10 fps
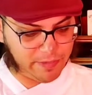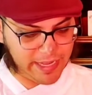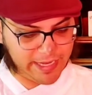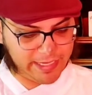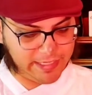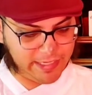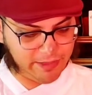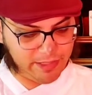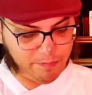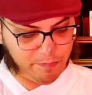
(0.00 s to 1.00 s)
like I did
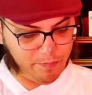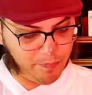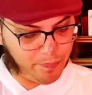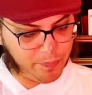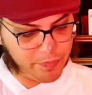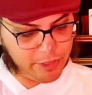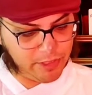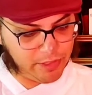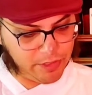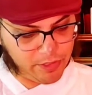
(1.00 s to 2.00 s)
on the
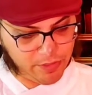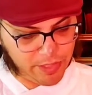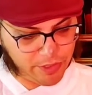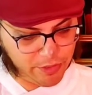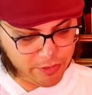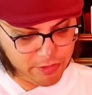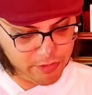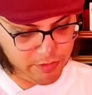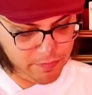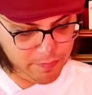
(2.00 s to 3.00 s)
curse.